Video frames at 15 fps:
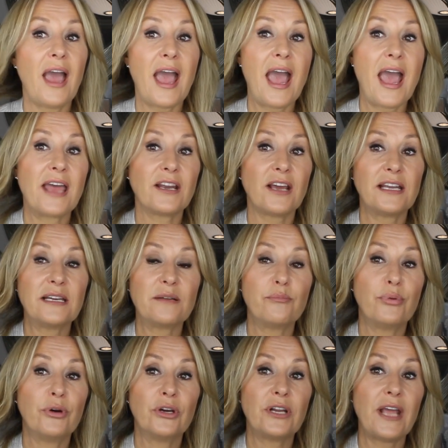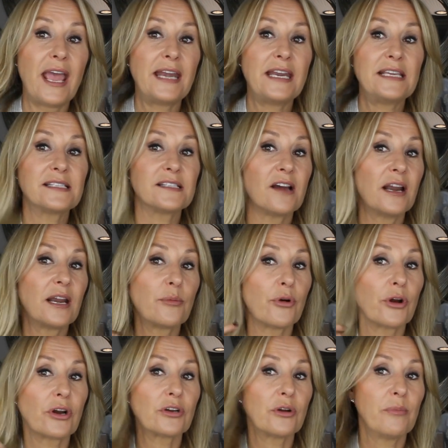and I didn't put any styling
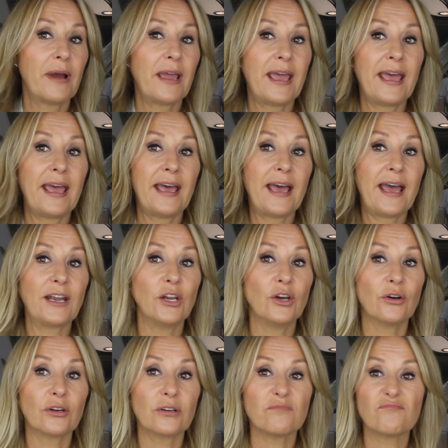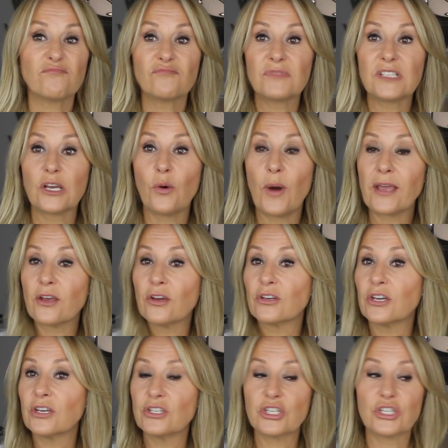product on my hair, and look, it's in quite
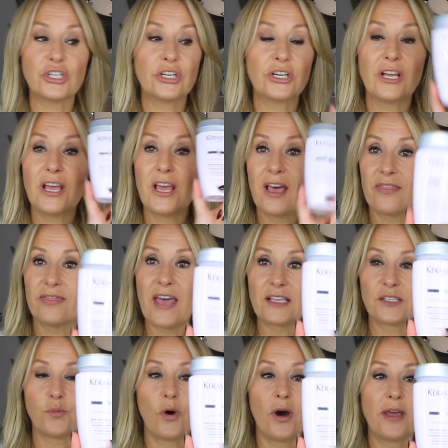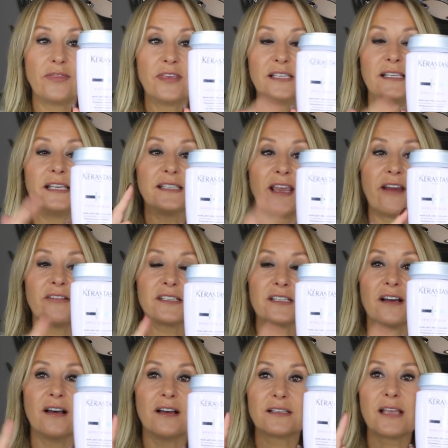good condition, and that's why. This is
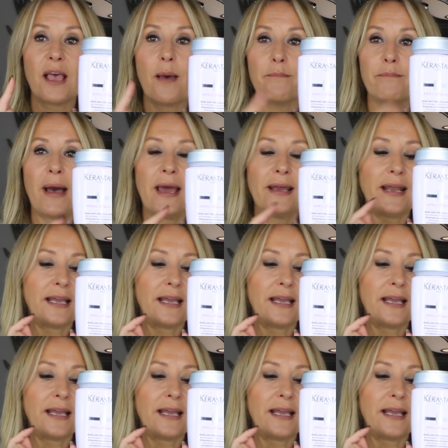Keristar's Ban